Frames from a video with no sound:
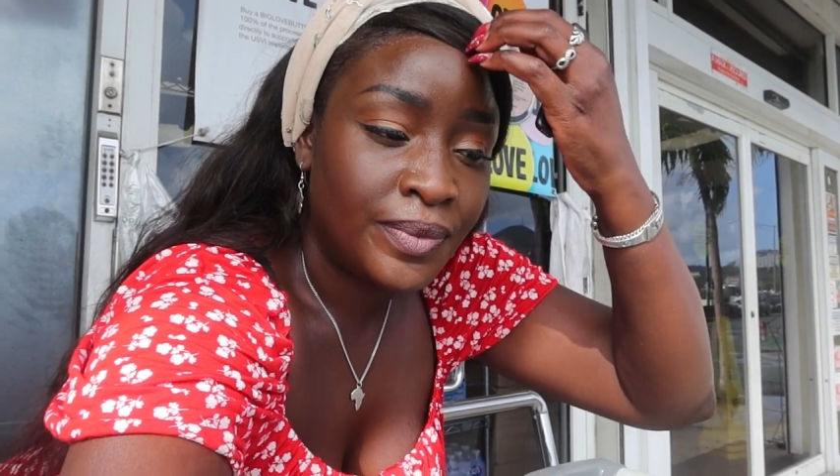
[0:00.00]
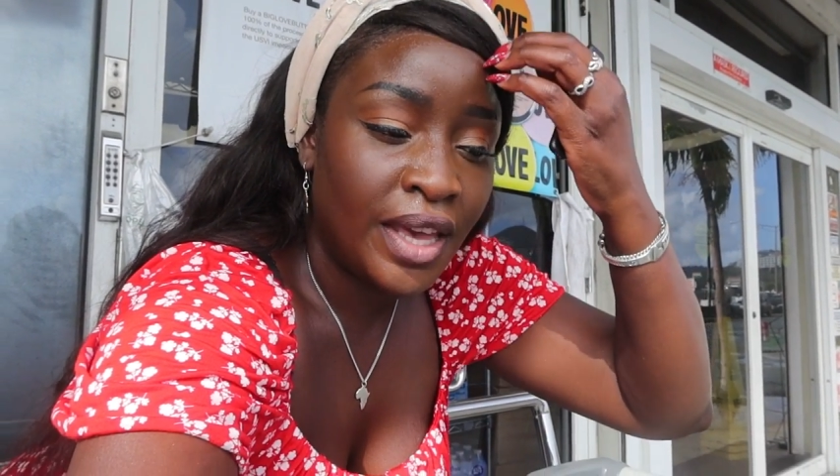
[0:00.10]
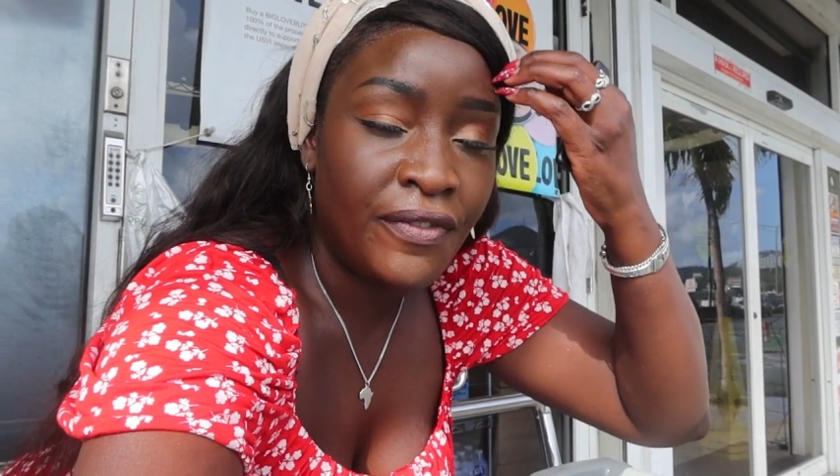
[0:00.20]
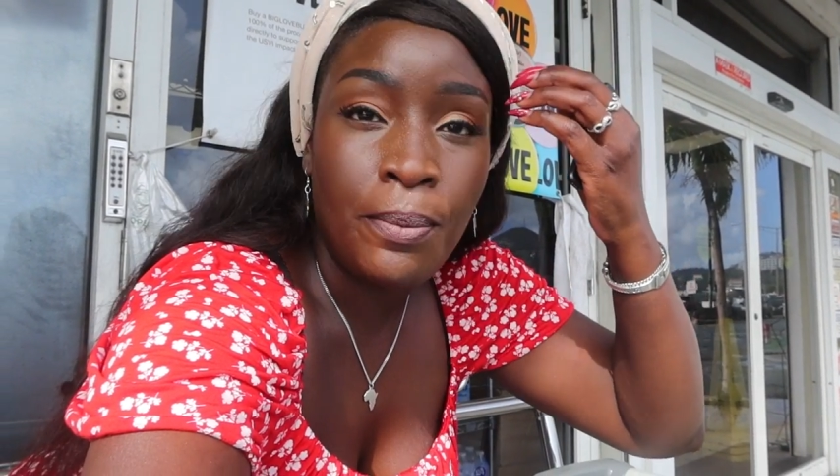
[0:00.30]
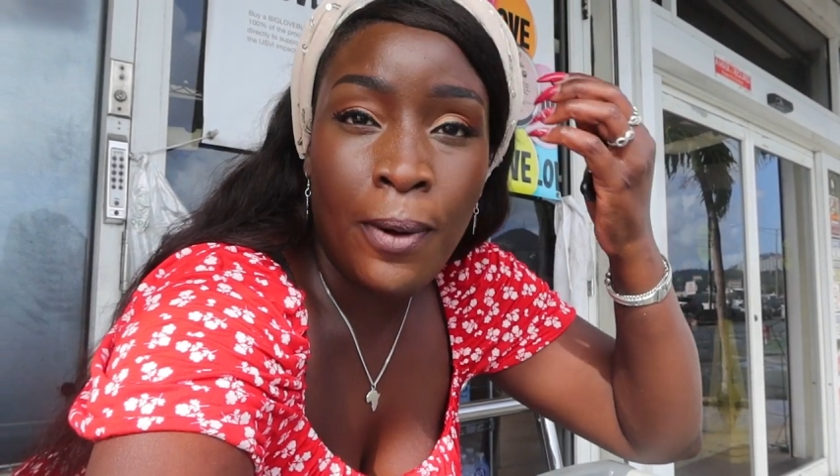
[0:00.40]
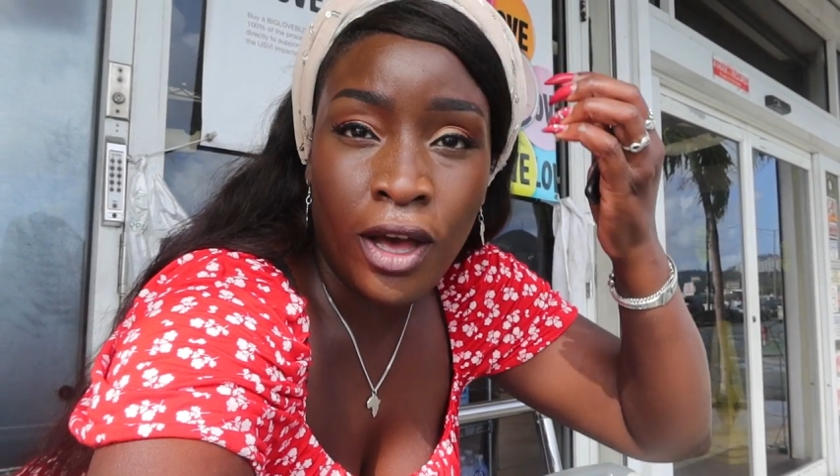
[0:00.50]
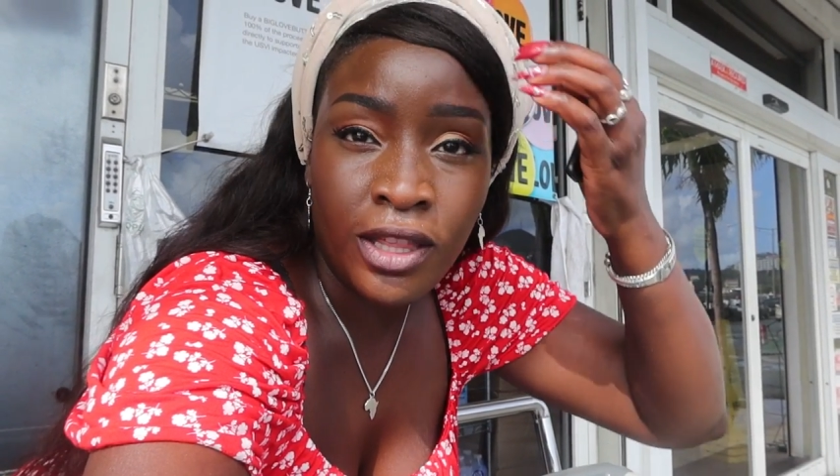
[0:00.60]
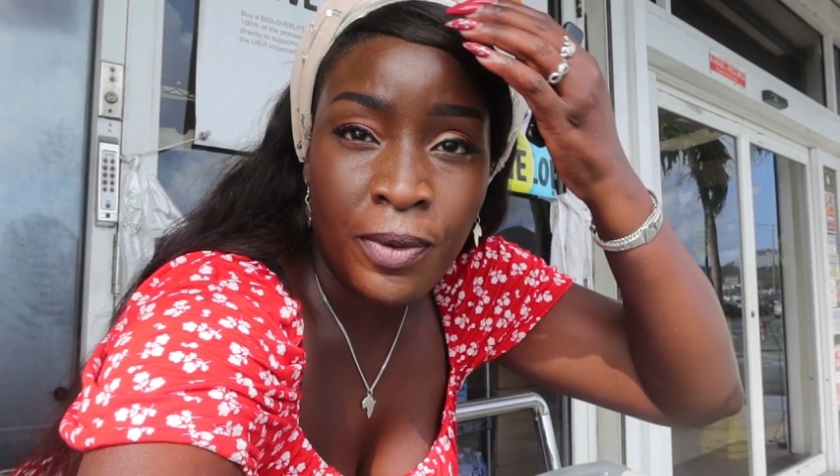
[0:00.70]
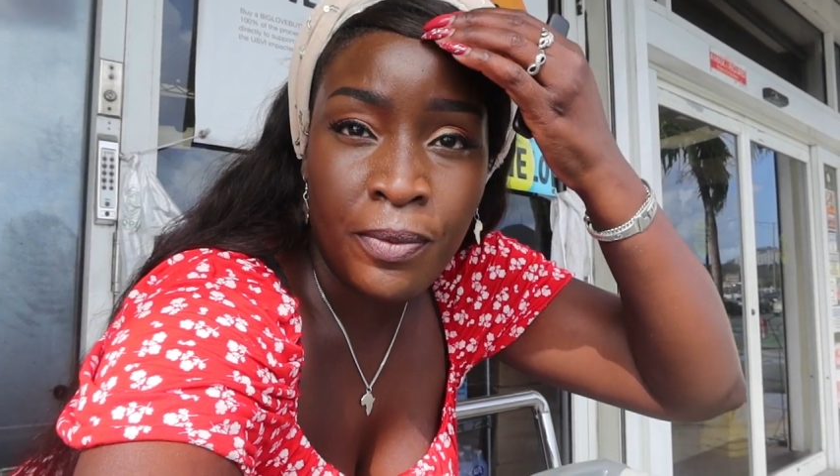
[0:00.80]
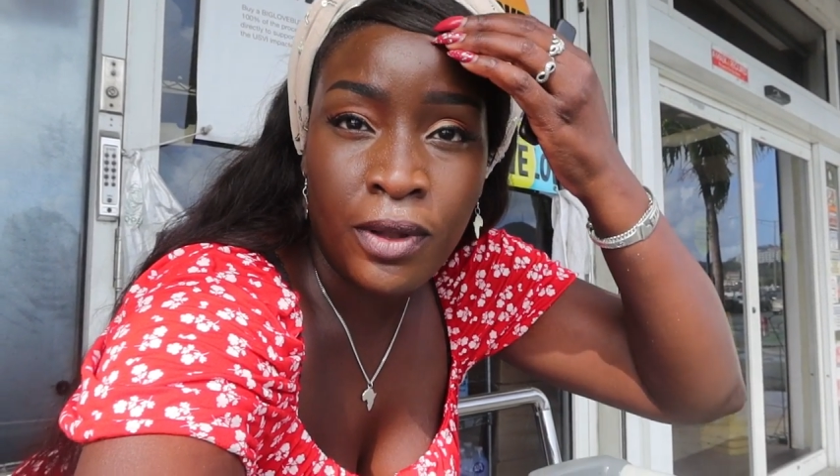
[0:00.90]
if you
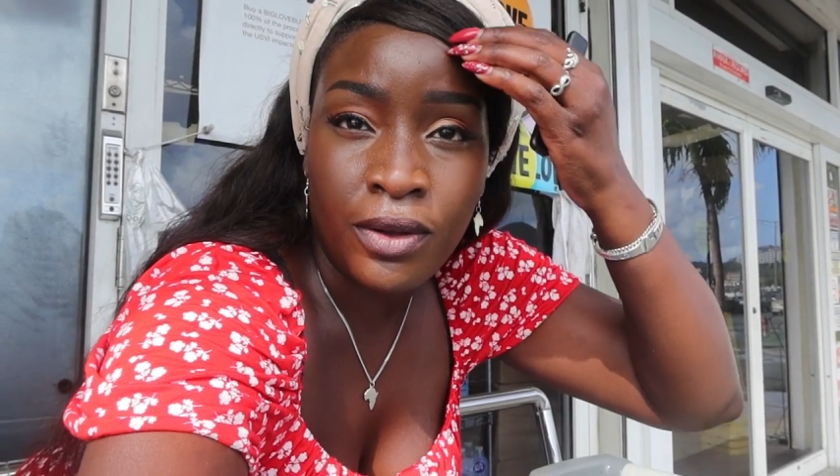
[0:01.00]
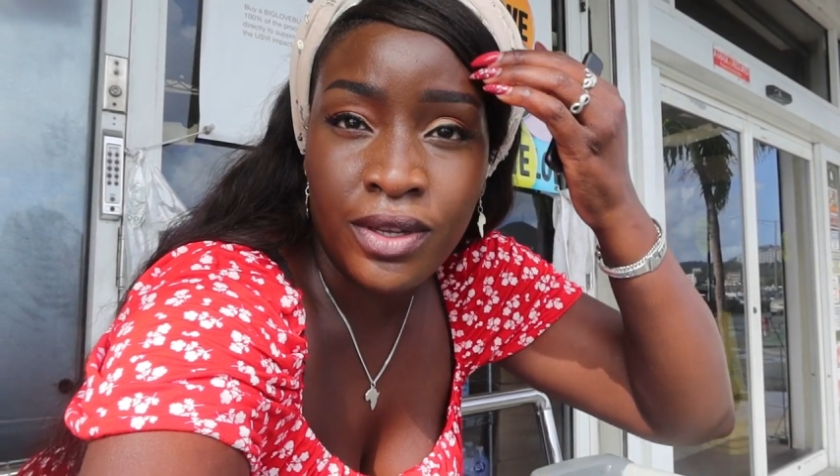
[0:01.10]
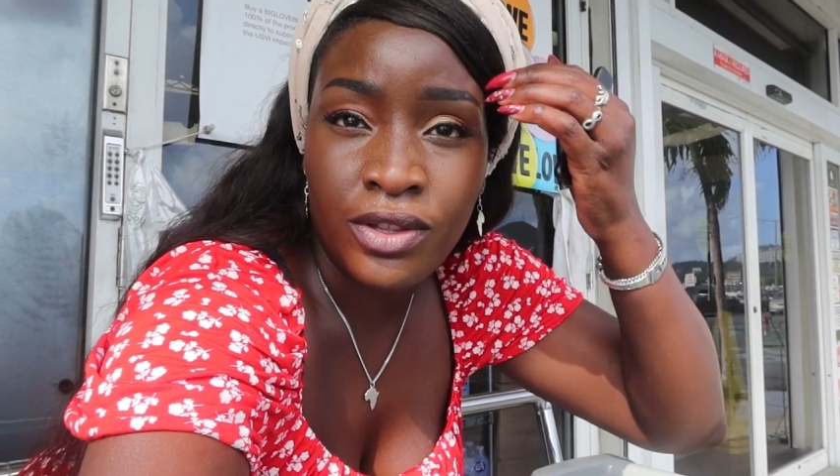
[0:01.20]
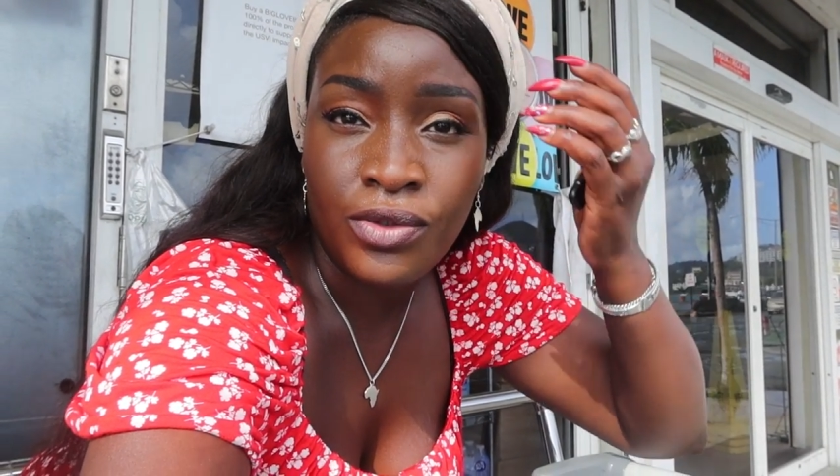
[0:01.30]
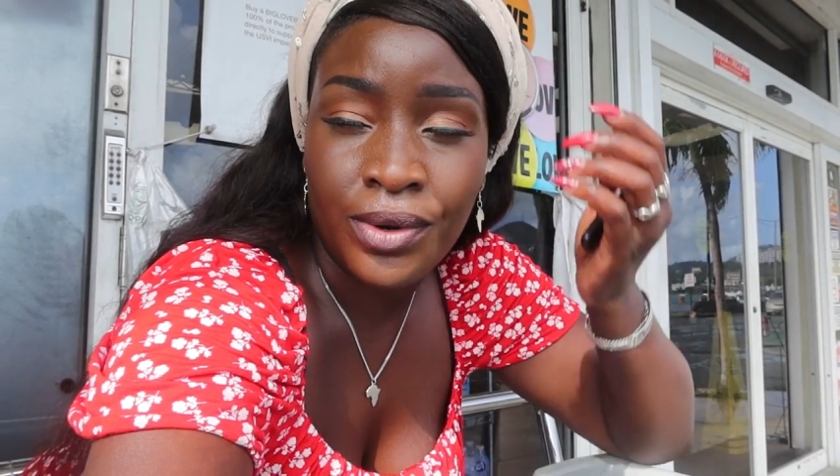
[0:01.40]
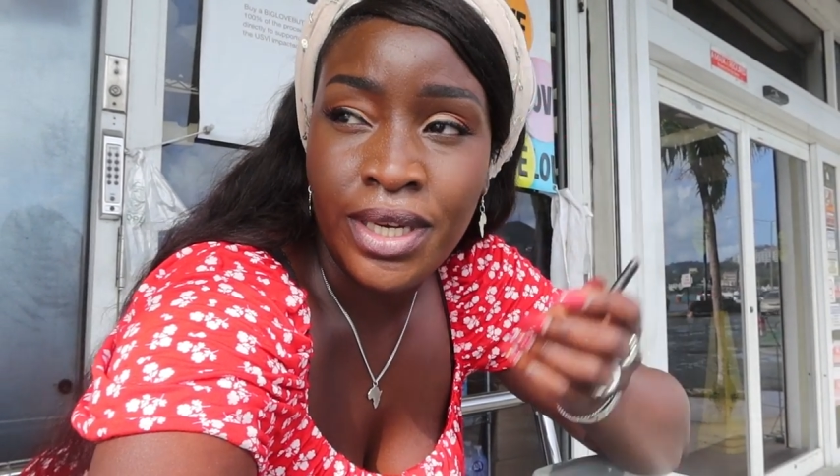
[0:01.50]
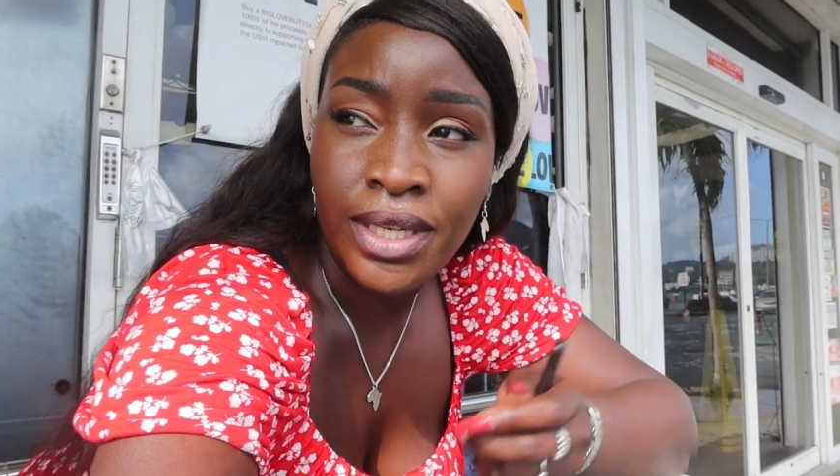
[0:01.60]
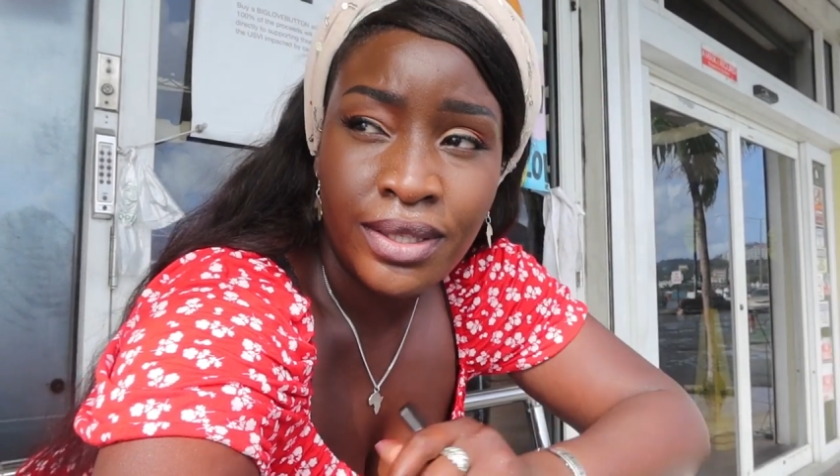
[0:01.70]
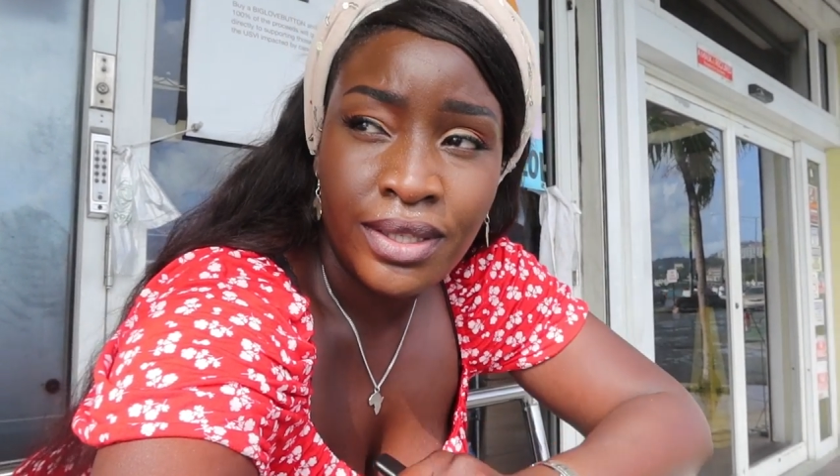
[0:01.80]
pass people on the street,